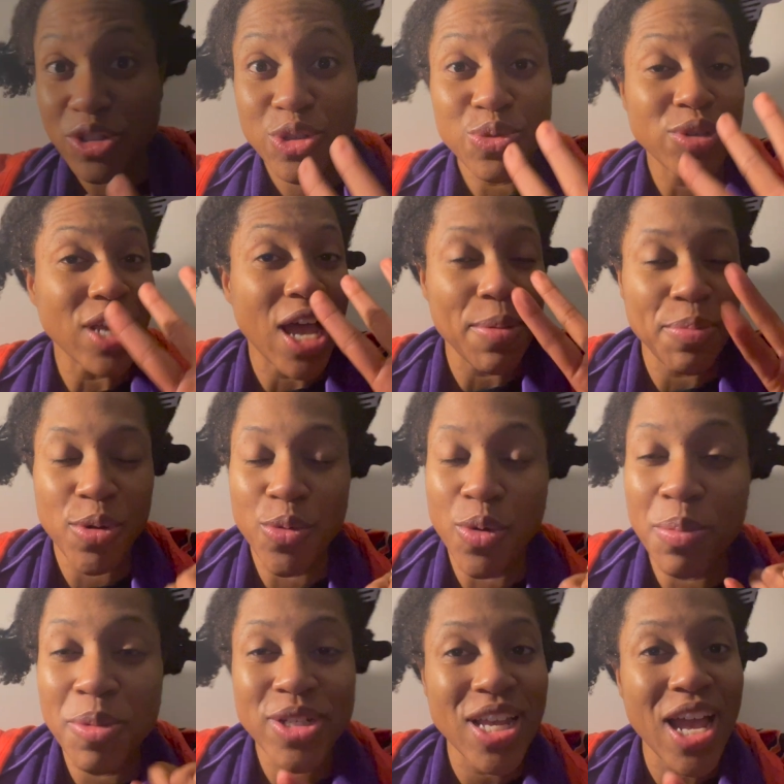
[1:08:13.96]
just want to hop on one
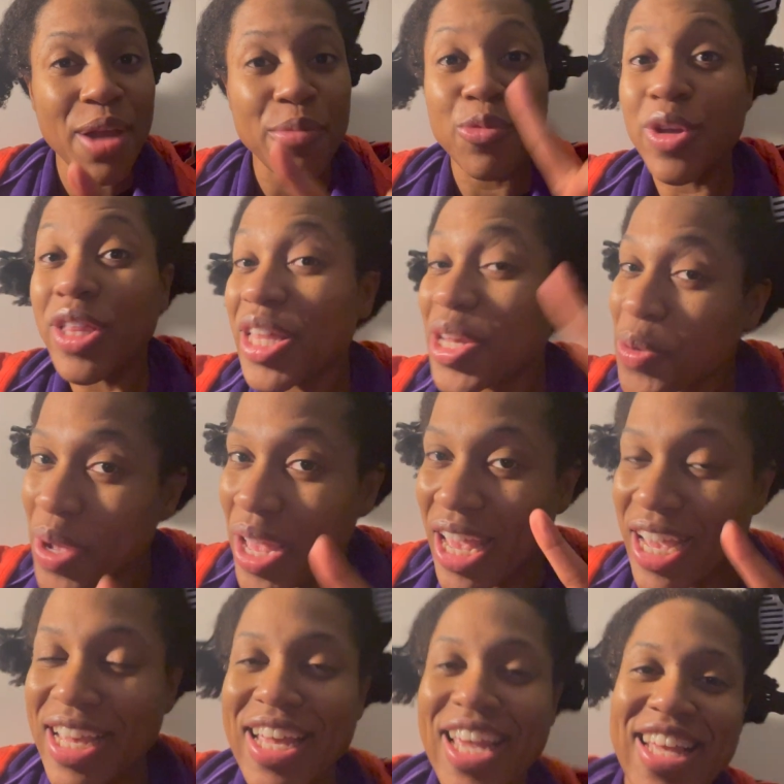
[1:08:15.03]
more time really
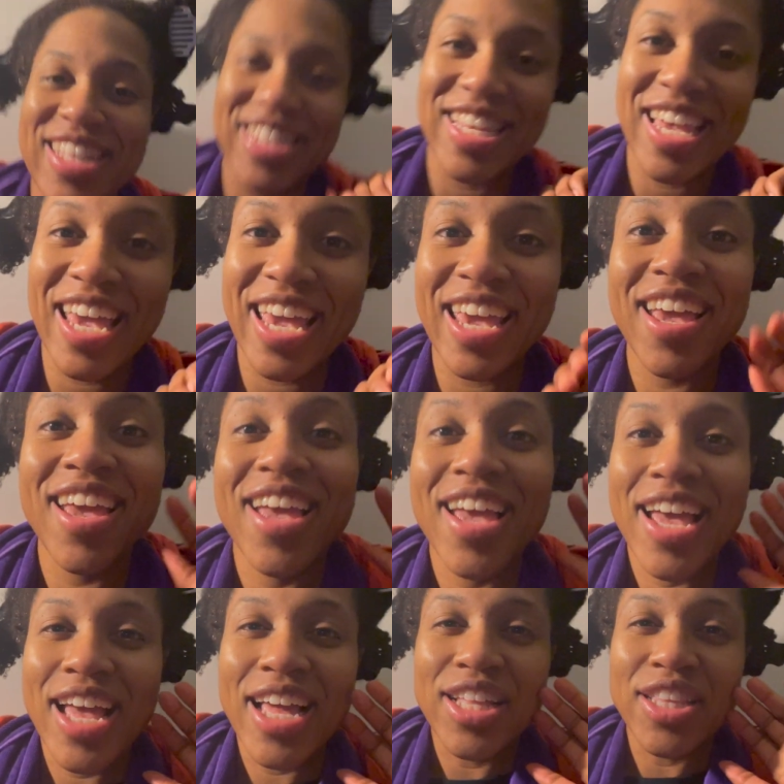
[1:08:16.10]
quick and say,
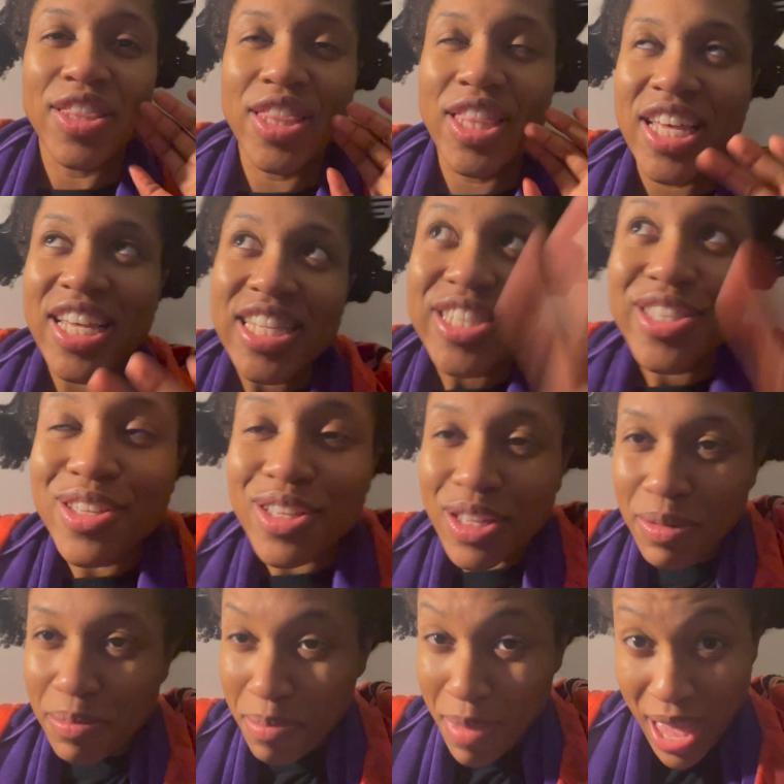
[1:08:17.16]
this
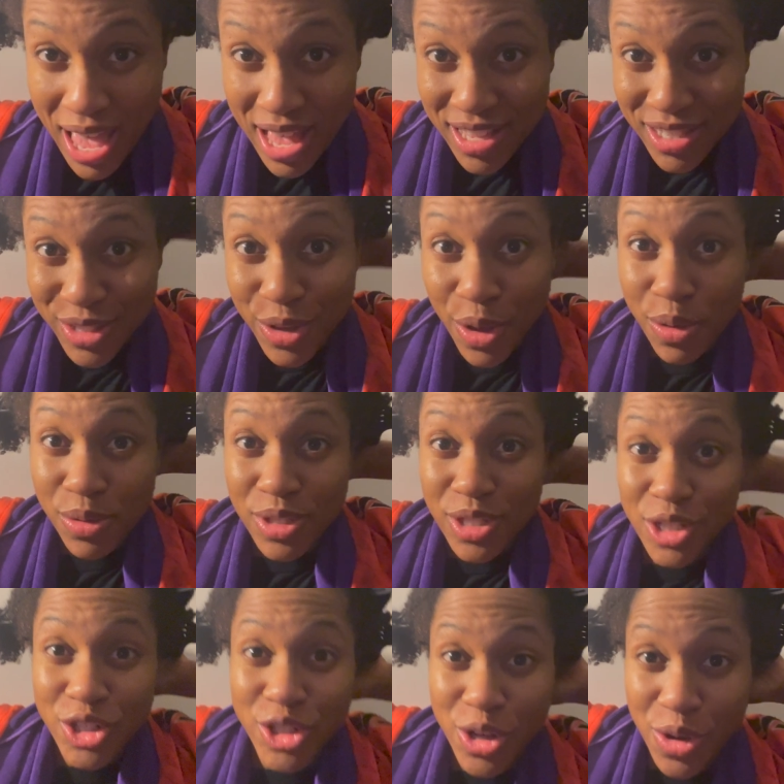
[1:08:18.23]
mask goes to
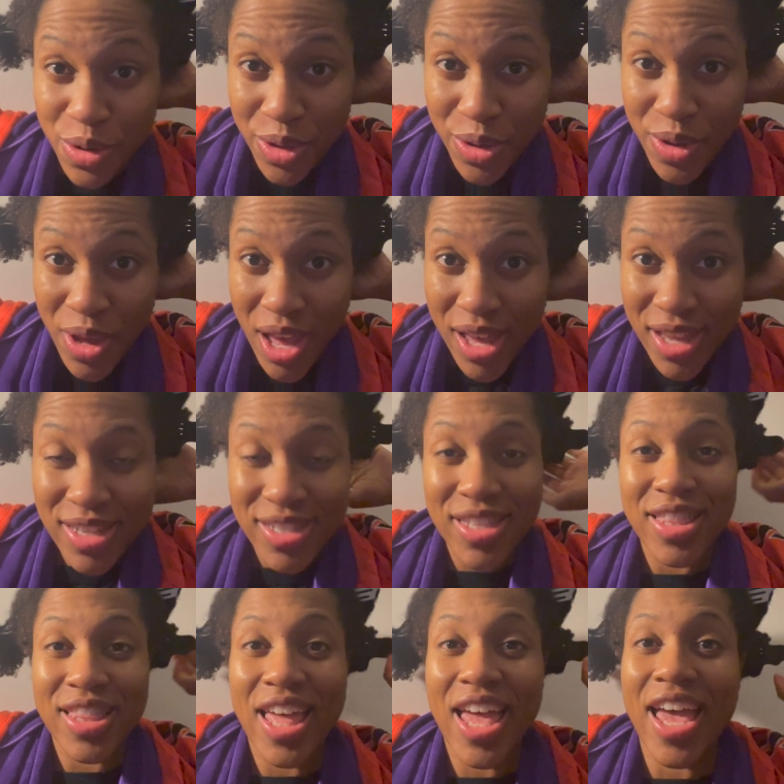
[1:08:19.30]
show you guys
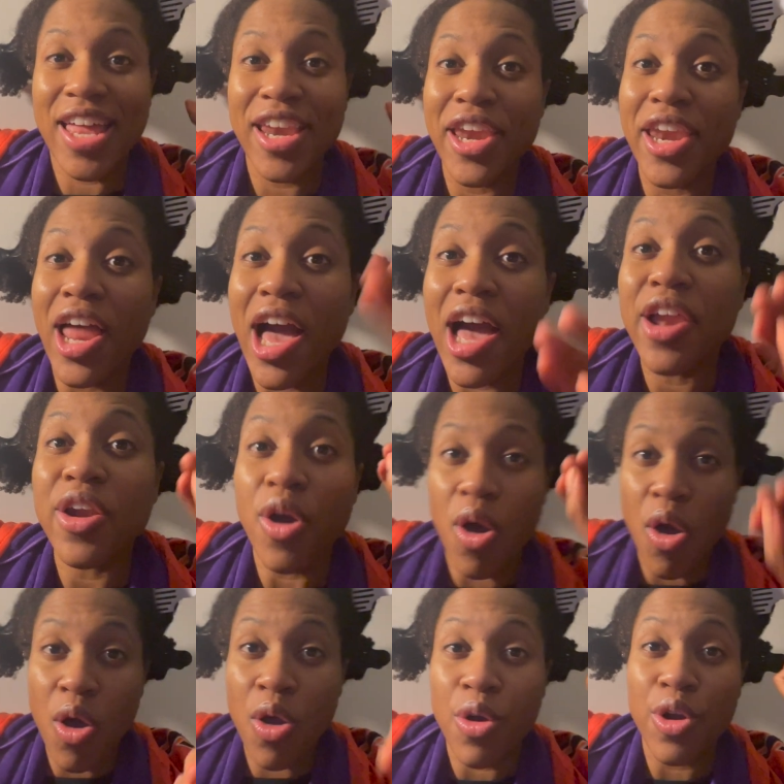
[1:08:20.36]
that not
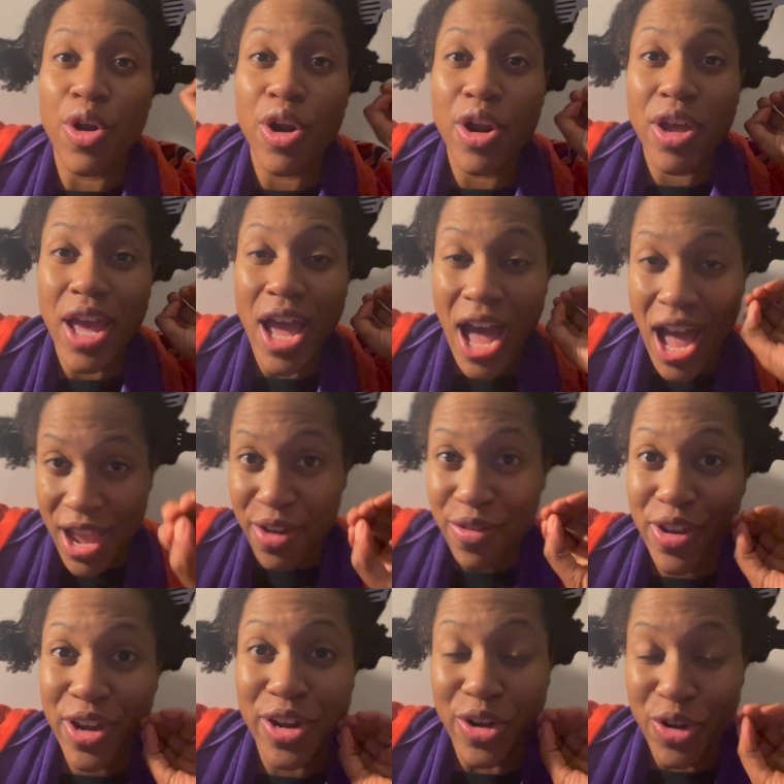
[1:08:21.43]
all
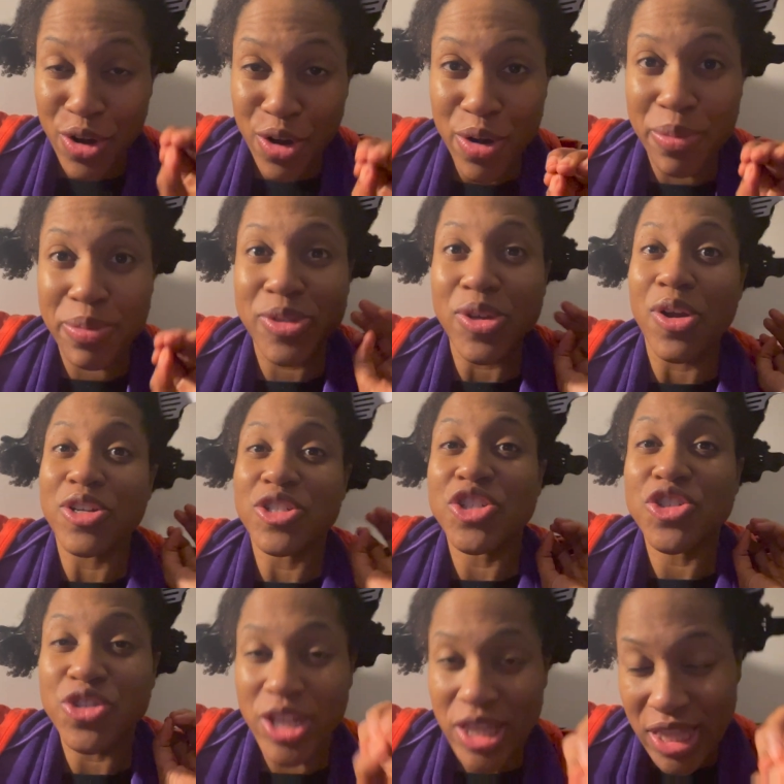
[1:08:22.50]
Ayurvedic herbs are
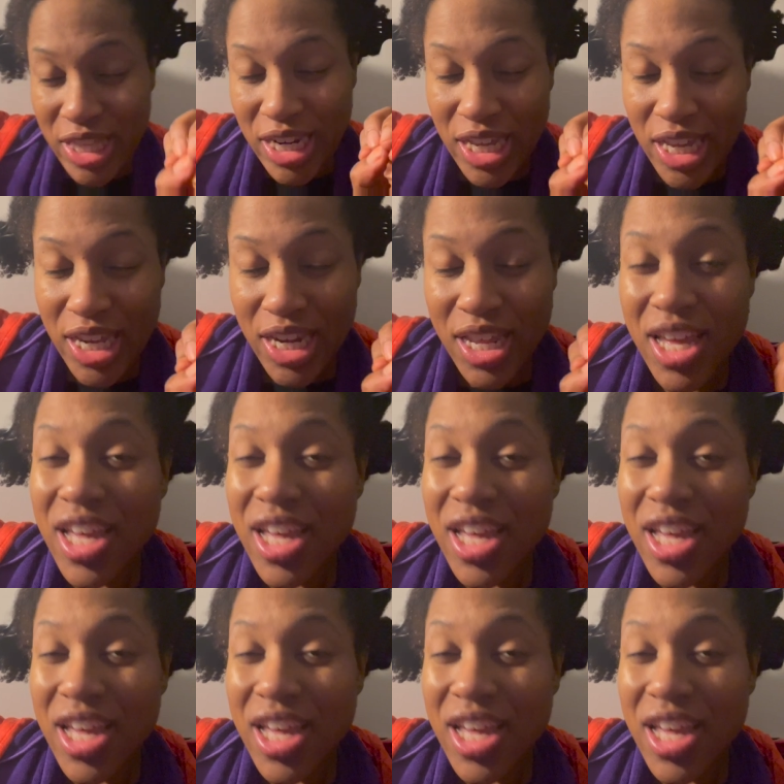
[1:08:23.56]
strengthening.